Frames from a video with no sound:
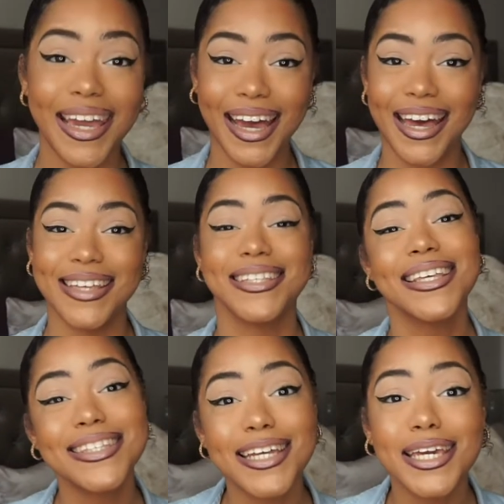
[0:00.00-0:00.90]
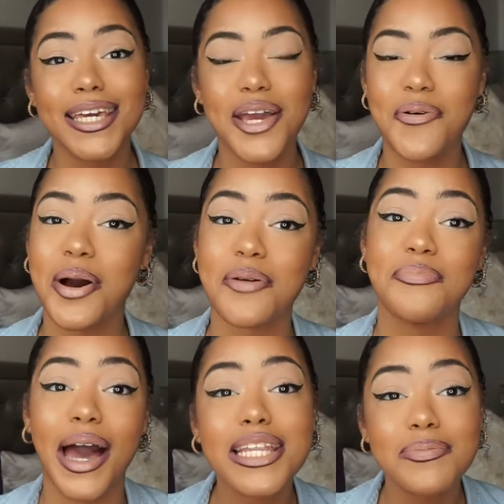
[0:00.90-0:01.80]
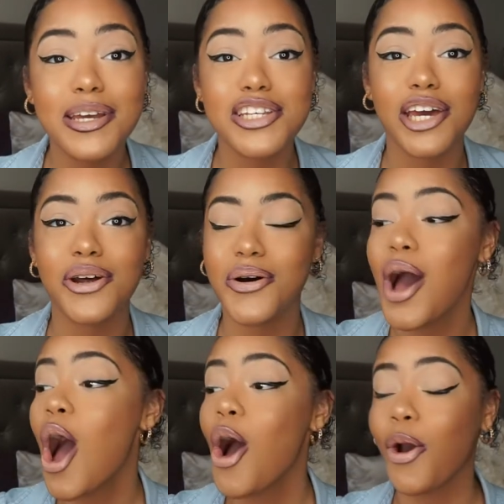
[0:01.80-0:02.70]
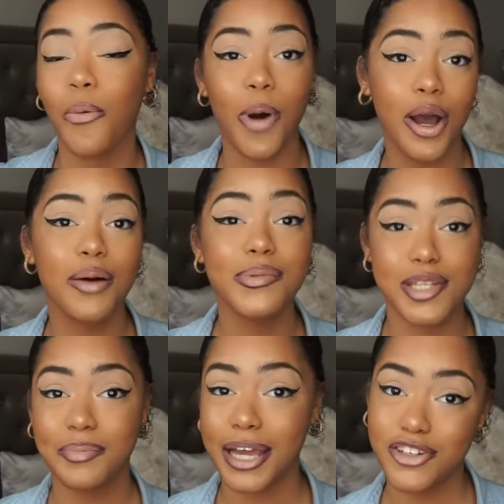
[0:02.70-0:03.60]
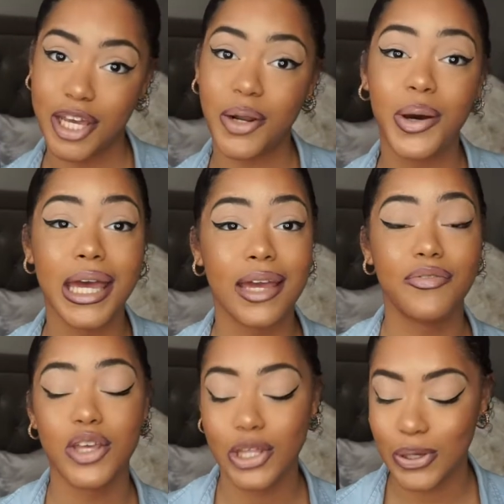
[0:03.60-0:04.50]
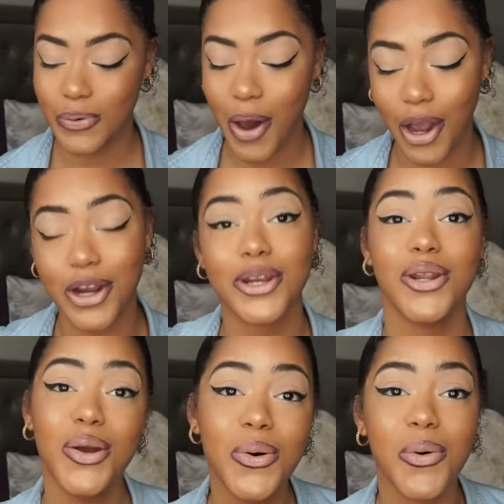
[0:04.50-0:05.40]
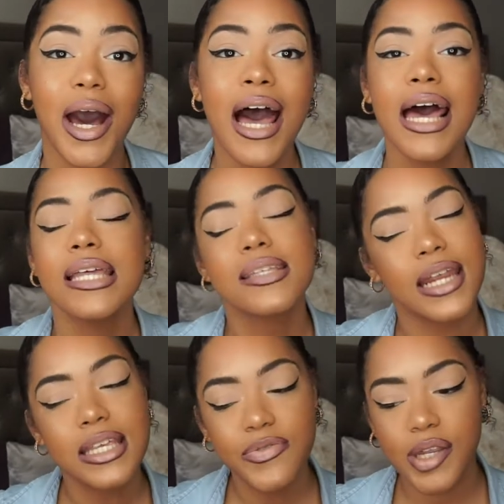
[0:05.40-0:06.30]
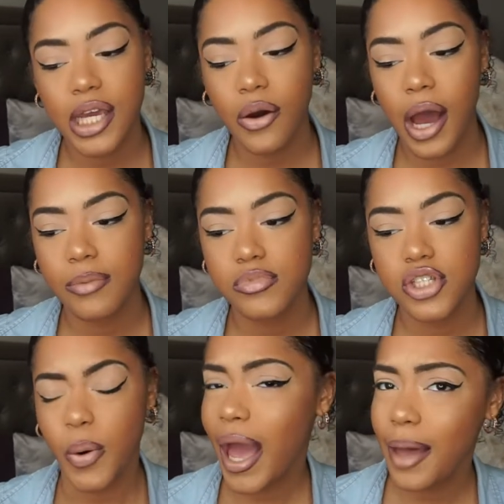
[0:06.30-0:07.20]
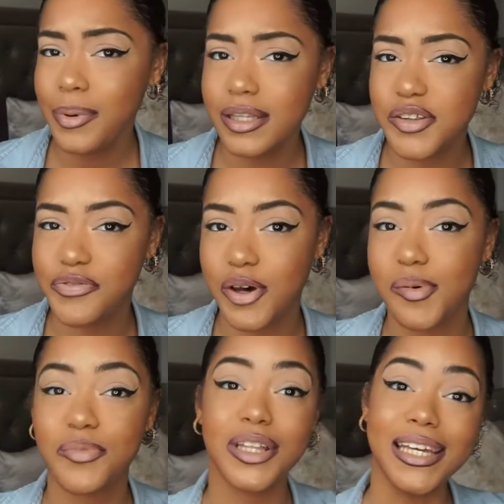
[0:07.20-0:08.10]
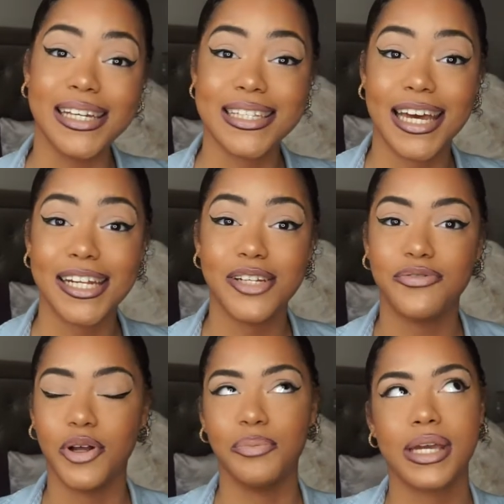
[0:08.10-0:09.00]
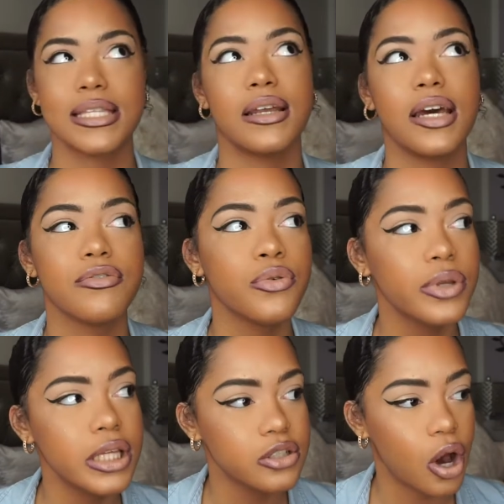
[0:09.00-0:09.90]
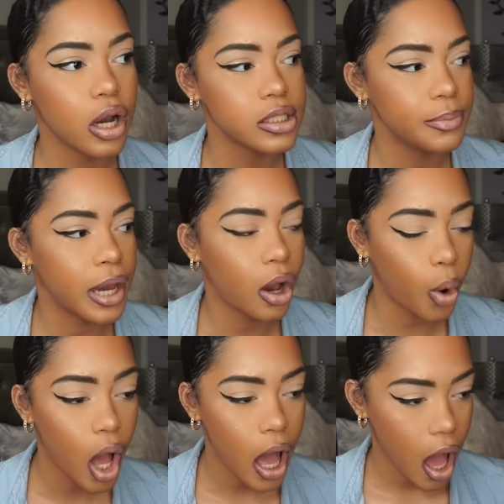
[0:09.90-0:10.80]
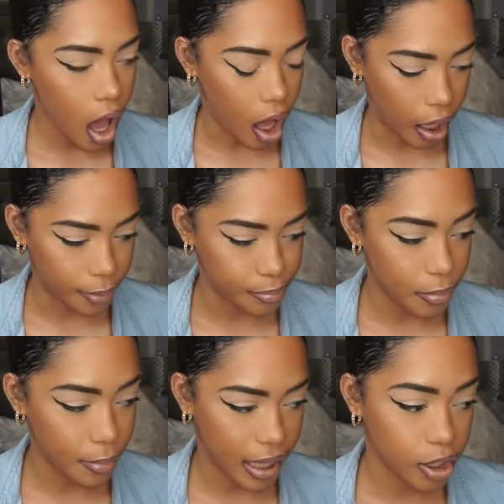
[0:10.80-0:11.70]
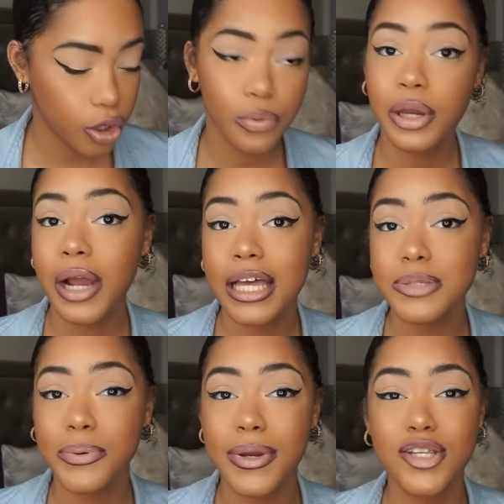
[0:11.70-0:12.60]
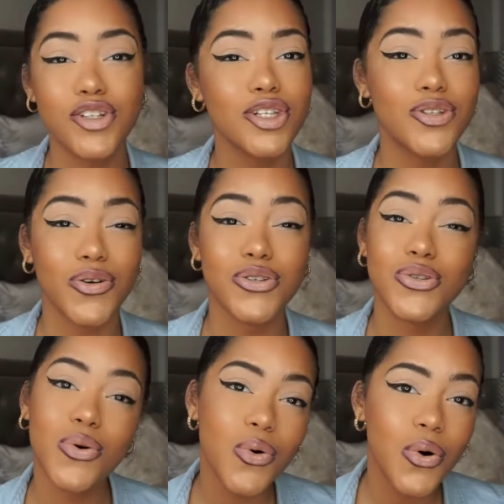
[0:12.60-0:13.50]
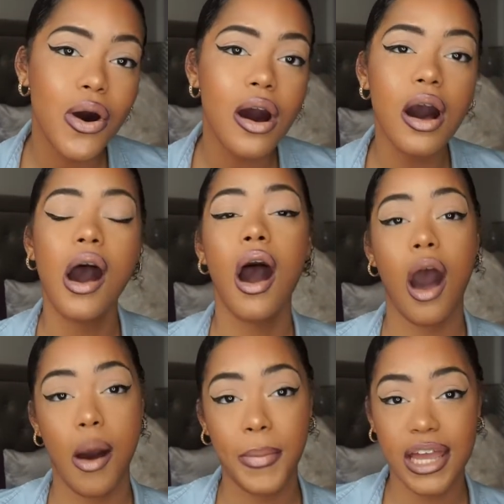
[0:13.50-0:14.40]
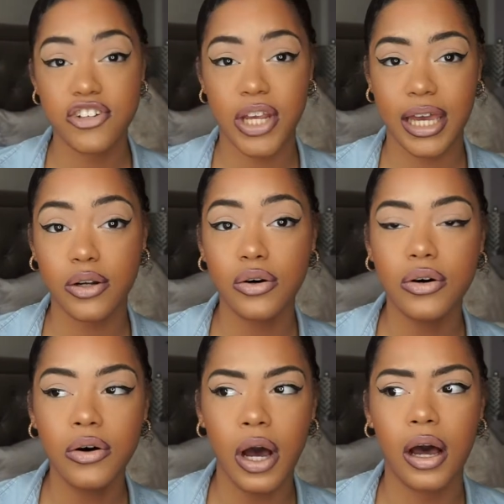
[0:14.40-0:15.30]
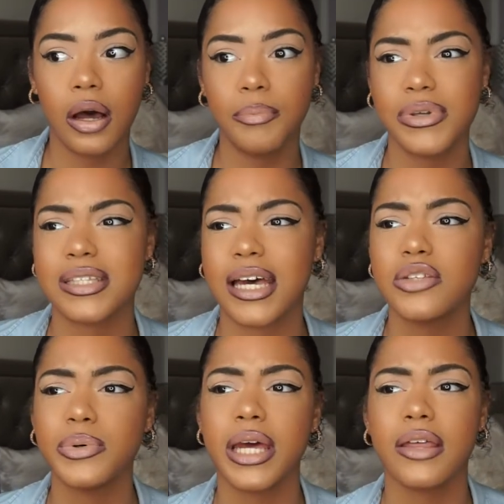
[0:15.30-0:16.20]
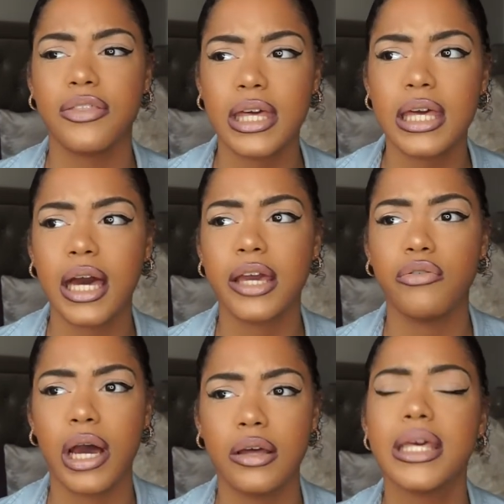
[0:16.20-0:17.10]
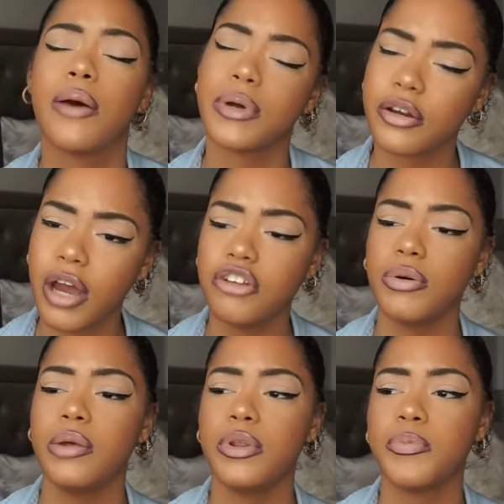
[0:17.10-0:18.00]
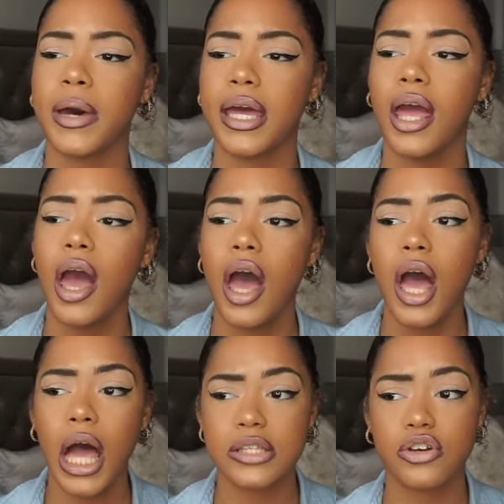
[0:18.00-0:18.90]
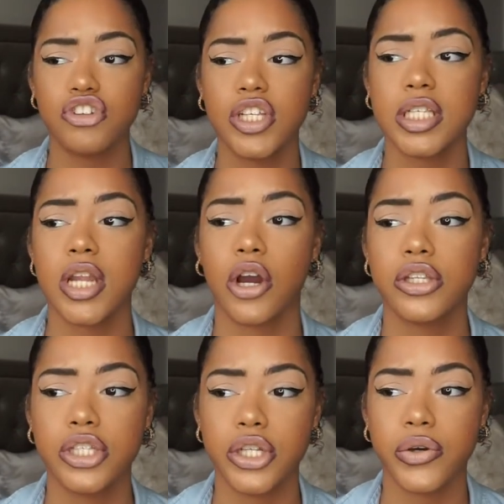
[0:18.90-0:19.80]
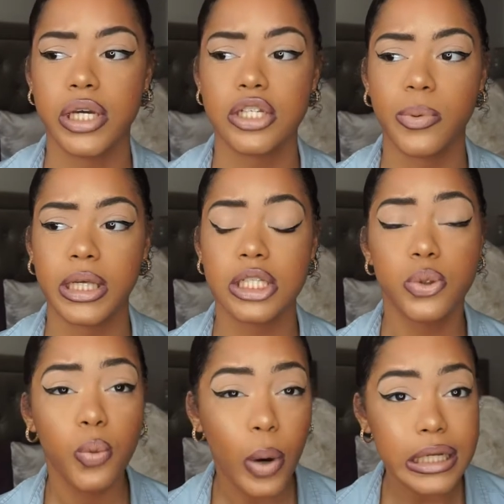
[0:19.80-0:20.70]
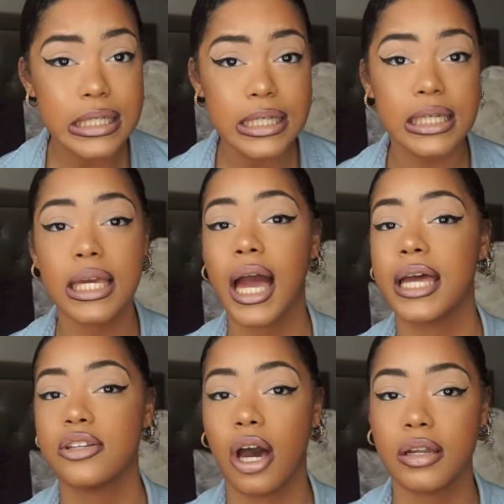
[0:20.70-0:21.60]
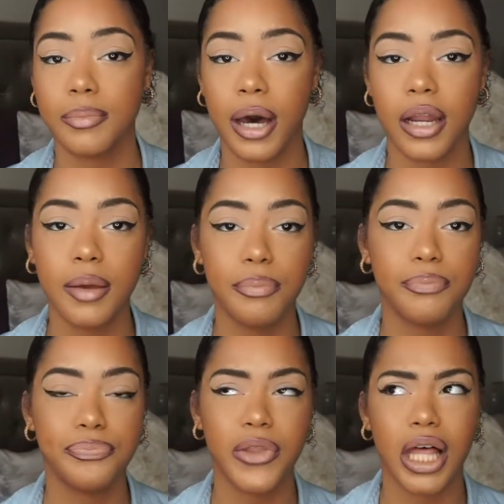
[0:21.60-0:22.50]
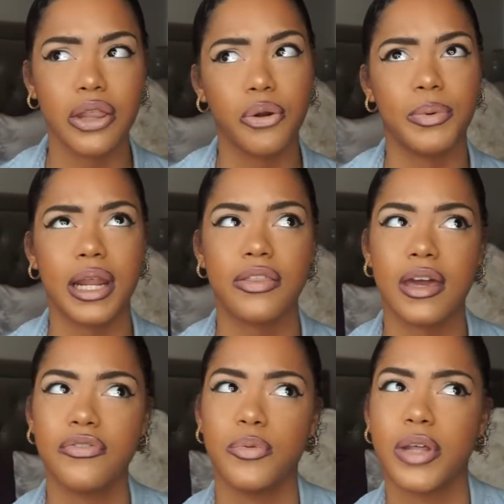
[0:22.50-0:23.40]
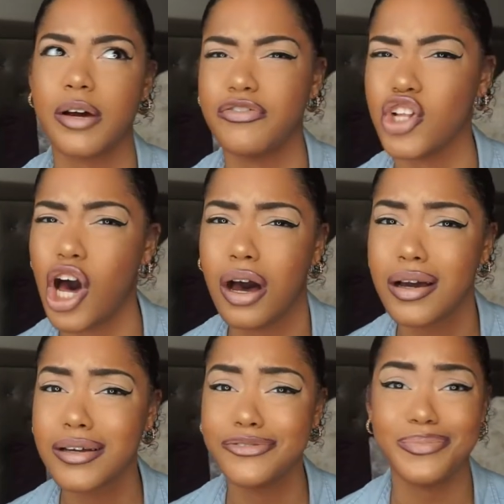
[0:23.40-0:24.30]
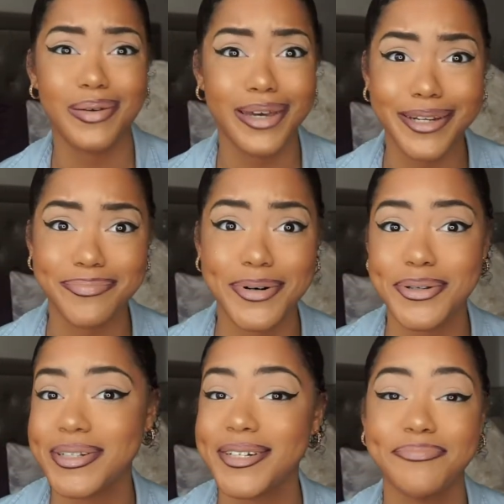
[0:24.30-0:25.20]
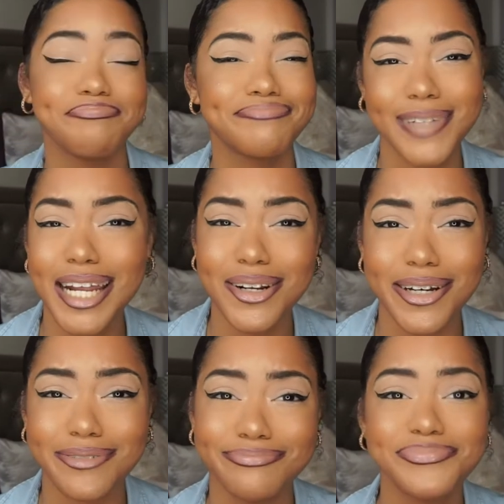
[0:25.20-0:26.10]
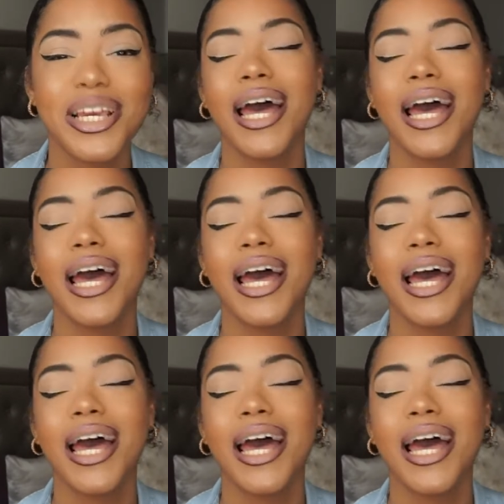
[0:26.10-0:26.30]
guys, it's Nikki and welcome back to my channel or welcome to my channel if you are new. Today's video, I'm so happy to film. I'm really excited to film because I never really talked about um, my career aspirations or school on my channel um, besides when I think I grad, yeah when I graduated with my associates in arts degree in 2020 I talked about it a little bit. I think I filmed like a vlog. Maybe I didn't post it. I don't know.